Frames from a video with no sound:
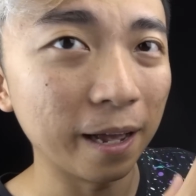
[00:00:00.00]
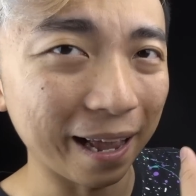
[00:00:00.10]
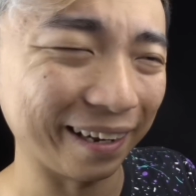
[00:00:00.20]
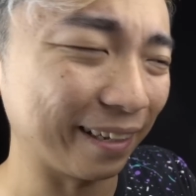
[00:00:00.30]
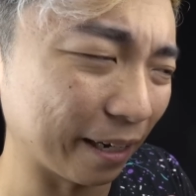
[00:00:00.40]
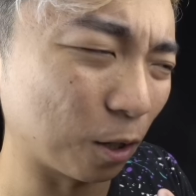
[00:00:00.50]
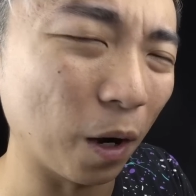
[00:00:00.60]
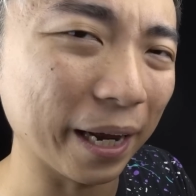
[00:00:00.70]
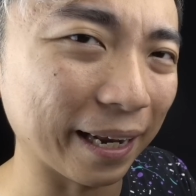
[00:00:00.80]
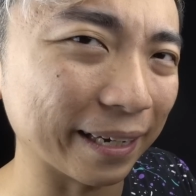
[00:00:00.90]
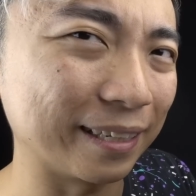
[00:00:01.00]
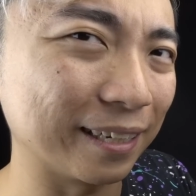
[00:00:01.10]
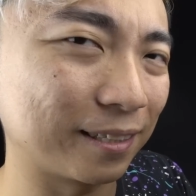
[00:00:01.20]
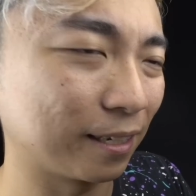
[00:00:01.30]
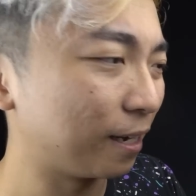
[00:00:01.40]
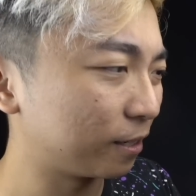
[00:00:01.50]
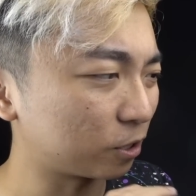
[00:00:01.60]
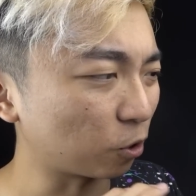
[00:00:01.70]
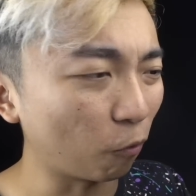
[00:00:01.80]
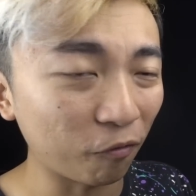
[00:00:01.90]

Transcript: anything quite like this so